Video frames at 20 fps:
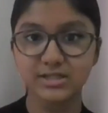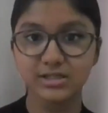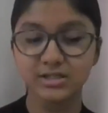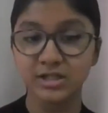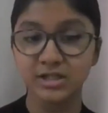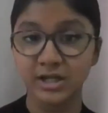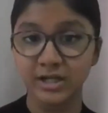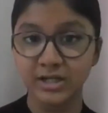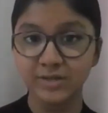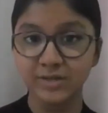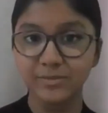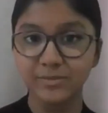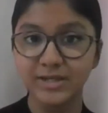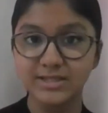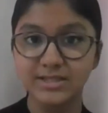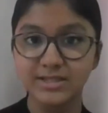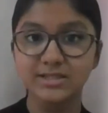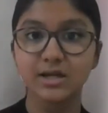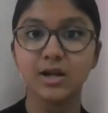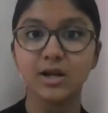
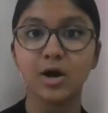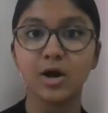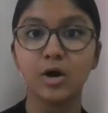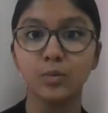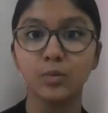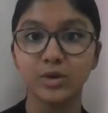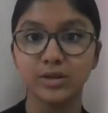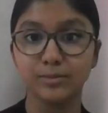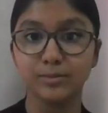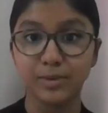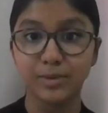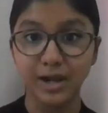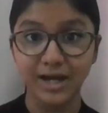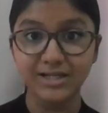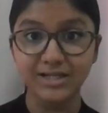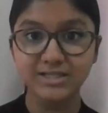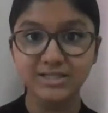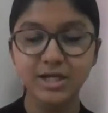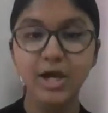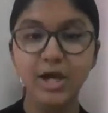databases along with
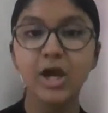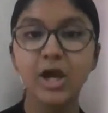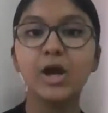BLAST,